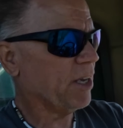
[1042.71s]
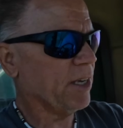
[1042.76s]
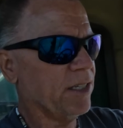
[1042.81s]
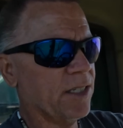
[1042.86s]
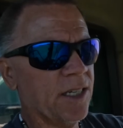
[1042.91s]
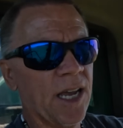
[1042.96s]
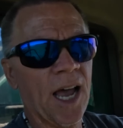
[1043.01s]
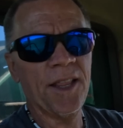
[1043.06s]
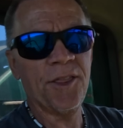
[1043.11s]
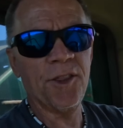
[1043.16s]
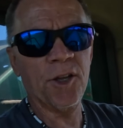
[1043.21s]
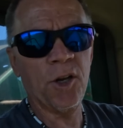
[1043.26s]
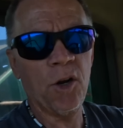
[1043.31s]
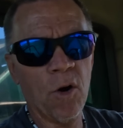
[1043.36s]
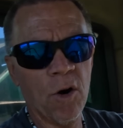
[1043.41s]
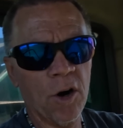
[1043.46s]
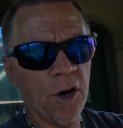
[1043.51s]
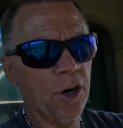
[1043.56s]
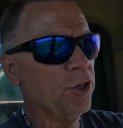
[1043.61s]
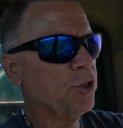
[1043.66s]
he's got the
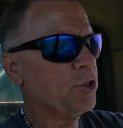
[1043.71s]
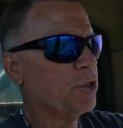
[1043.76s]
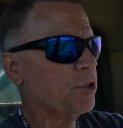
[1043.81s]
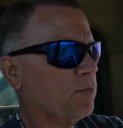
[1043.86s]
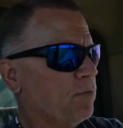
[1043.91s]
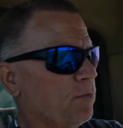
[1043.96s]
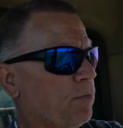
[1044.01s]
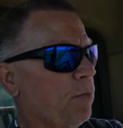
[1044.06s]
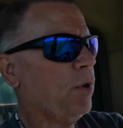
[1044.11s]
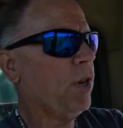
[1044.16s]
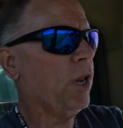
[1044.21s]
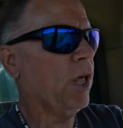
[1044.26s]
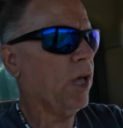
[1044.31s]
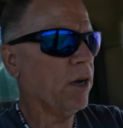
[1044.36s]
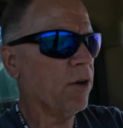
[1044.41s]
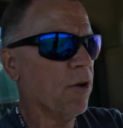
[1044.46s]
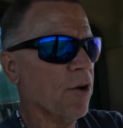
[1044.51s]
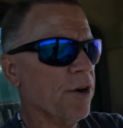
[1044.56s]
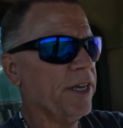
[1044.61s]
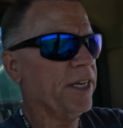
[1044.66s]
large
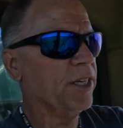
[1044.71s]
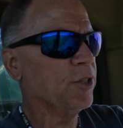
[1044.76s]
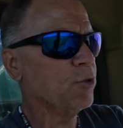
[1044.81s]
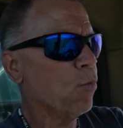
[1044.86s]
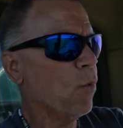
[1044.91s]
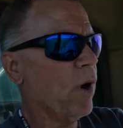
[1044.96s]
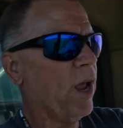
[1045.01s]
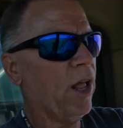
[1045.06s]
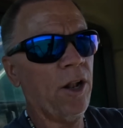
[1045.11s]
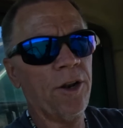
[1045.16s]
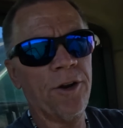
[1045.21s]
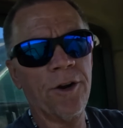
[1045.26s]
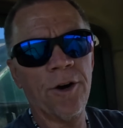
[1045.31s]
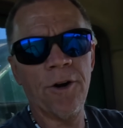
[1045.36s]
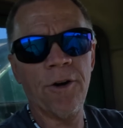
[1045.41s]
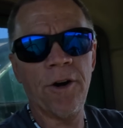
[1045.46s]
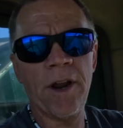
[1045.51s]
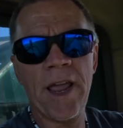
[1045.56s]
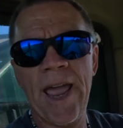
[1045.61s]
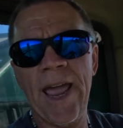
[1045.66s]
plug on his welder
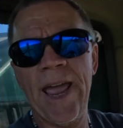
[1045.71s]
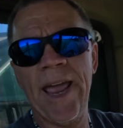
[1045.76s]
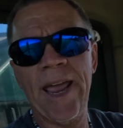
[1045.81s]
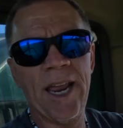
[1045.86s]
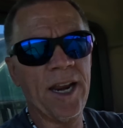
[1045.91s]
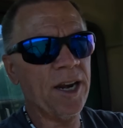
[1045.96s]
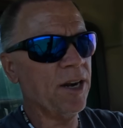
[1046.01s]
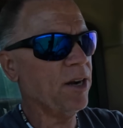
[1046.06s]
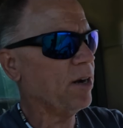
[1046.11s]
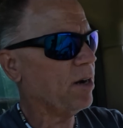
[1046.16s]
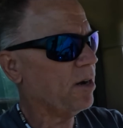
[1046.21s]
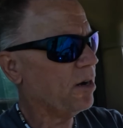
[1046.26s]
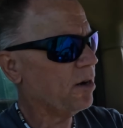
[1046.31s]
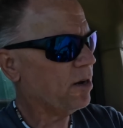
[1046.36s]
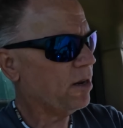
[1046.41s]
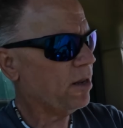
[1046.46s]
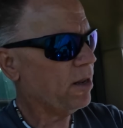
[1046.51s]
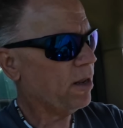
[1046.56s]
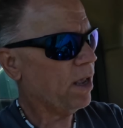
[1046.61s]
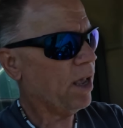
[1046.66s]
and
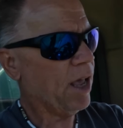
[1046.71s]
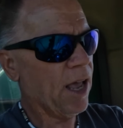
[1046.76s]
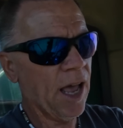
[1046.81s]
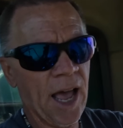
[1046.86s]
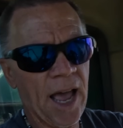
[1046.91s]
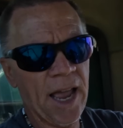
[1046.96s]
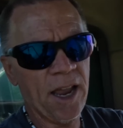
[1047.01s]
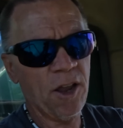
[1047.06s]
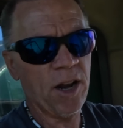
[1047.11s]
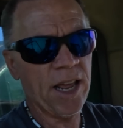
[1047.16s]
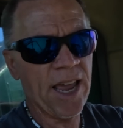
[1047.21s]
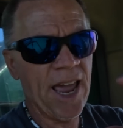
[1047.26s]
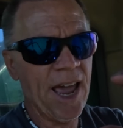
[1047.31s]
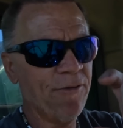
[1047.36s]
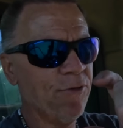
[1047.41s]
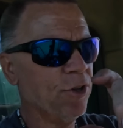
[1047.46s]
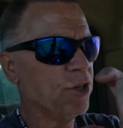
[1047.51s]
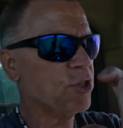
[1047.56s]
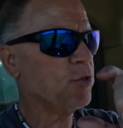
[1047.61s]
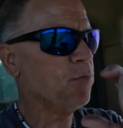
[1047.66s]
I only
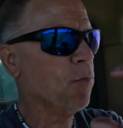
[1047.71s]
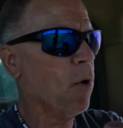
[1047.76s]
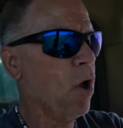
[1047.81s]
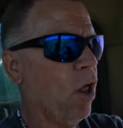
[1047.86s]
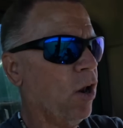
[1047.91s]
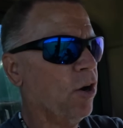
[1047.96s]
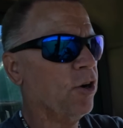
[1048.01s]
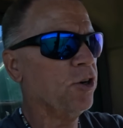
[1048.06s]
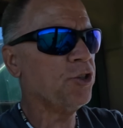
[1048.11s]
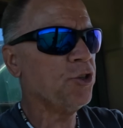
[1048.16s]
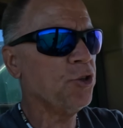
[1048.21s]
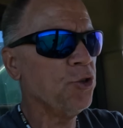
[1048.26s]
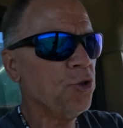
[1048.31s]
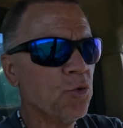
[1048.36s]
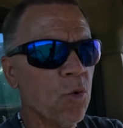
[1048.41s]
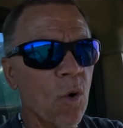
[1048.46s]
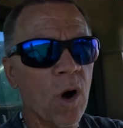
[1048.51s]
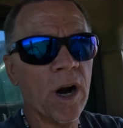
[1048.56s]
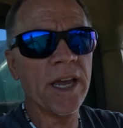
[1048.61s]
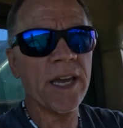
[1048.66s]
have the smaller
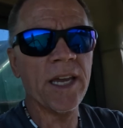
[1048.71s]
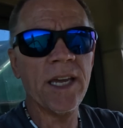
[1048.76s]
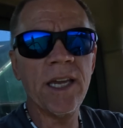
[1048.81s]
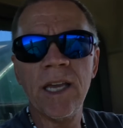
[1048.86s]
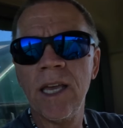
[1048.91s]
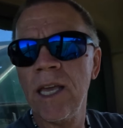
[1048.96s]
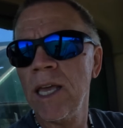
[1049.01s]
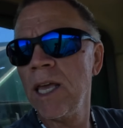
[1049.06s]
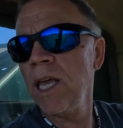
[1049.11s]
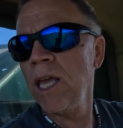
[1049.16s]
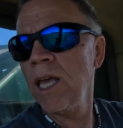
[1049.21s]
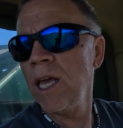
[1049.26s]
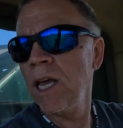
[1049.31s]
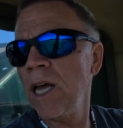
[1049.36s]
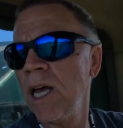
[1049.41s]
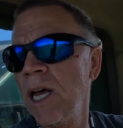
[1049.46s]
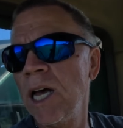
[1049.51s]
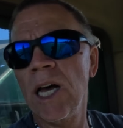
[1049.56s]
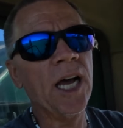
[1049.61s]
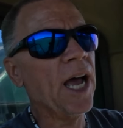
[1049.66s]
220
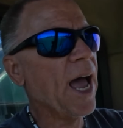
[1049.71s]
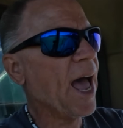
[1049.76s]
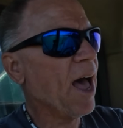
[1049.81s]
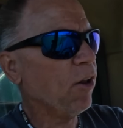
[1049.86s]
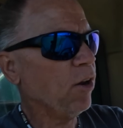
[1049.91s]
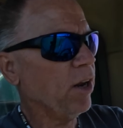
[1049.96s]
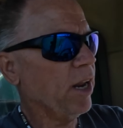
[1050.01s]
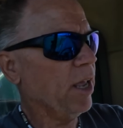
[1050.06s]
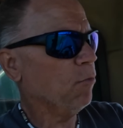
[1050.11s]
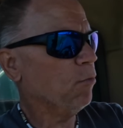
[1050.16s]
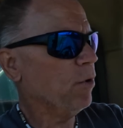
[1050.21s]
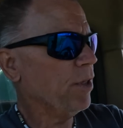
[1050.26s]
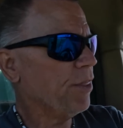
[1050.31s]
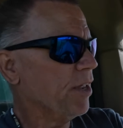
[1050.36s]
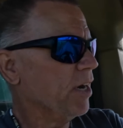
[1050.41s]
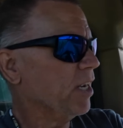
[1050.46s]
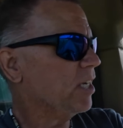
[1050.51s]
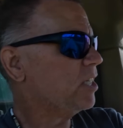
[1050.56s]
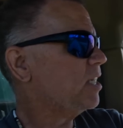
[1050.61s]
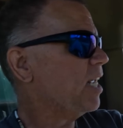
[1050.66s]
uh, outlet
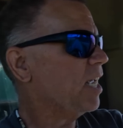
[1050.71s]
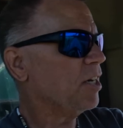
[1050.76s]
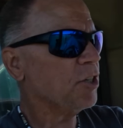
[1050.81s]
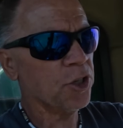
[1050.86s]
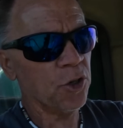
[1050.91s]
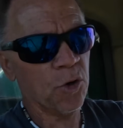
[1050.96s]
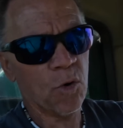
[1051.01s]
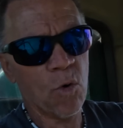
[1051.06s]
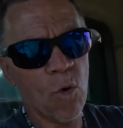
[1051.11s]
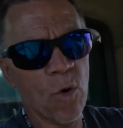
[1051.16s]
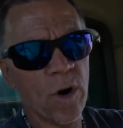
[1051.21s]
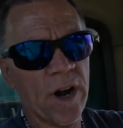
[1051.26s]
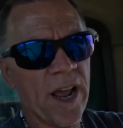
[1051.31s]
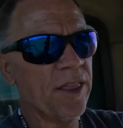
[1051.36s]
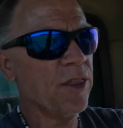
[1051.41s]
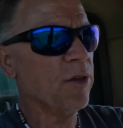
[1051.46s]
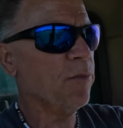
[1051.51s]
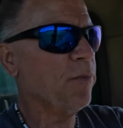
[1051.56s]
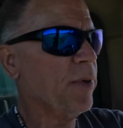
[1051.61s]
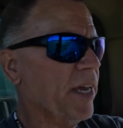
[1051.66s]
with an extension cord
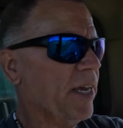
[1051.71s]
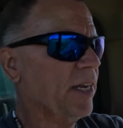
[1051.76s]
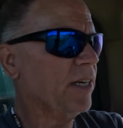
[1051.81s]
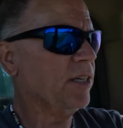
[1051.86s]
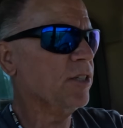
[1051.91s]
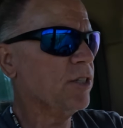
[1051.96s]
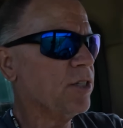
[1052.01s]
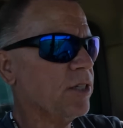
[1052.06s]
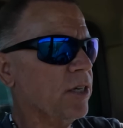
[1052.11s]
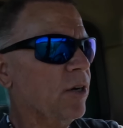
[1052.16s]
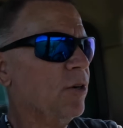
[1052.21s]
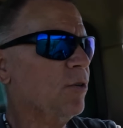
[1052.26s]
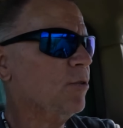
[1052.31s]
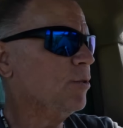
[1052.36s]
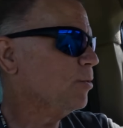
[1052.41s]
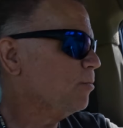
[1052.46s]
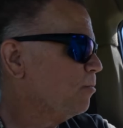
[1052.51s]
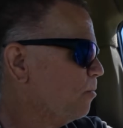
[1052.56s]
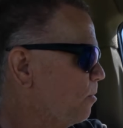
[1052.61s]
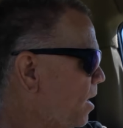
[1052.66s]
at the bend.
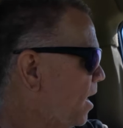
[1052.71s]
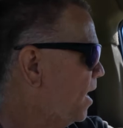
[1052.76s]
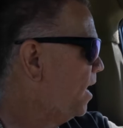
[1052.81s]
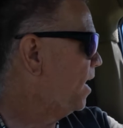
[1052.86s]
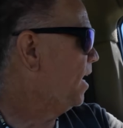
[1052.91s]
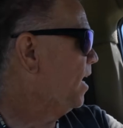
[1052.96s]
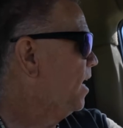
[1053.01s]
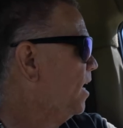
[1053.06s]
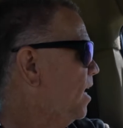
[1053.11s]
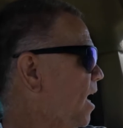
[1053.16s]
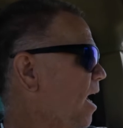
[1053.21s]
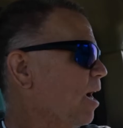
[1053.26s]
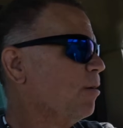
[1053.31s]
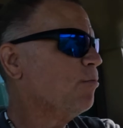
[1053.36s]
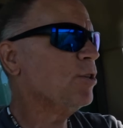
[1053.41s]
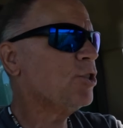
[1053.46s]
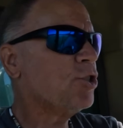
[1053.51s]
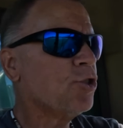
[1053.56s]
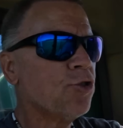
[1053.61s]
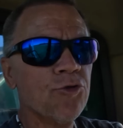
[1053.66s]
So, man, I
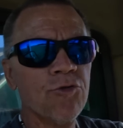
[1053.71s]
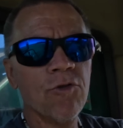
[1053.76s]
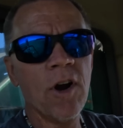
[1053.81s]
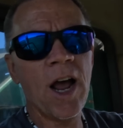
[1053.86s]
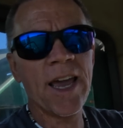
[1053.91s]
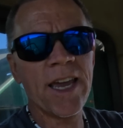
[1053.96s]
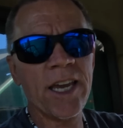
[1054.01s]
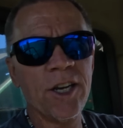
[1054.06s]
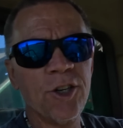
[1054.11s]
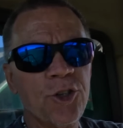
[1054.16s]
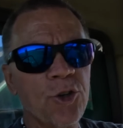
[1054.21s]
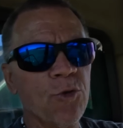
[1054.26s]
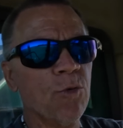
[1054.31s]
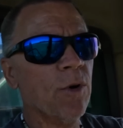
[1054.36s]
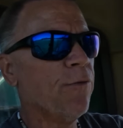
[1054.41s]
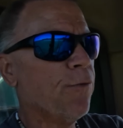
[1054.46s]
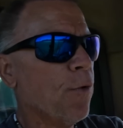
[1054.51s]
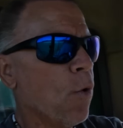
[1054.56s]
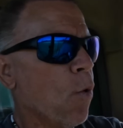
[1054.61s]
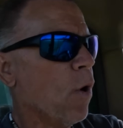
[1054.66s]
was trying
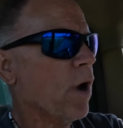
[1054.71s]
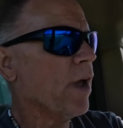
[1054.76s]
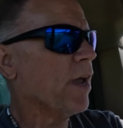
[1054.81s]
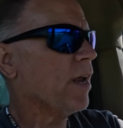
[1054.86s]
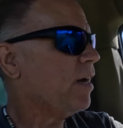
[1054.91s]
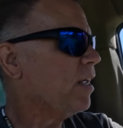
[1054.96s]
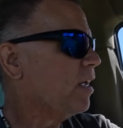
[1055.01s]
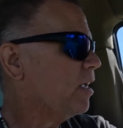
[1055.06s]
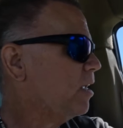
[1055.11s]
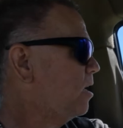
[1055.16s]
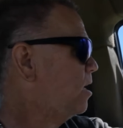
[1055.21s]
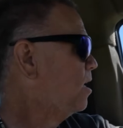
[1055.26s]
to avoid